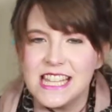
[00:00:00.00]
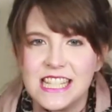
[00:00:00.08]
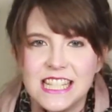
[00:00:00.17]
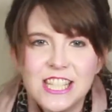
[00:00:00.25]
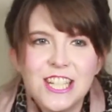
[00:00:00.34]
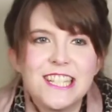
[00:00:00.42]

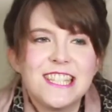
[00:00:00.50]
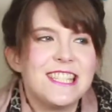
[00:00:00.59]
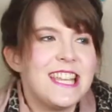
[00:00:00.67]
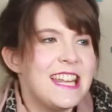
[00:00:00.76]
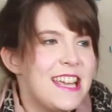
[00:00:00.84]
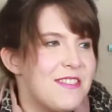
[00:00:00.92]
start
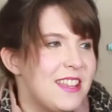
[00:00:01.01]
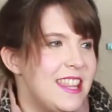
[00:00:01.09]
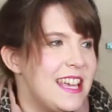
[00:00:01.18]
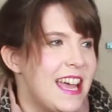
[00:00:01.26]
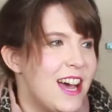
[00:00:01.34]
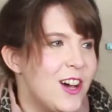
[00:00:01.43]
setting
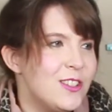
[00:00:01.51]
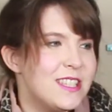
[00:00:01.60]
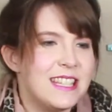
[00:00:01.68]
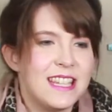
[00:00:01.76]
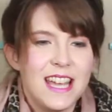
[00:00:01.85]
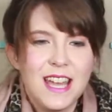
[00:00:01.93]
everything
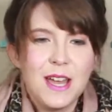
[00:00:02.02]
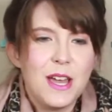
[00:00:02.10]
out and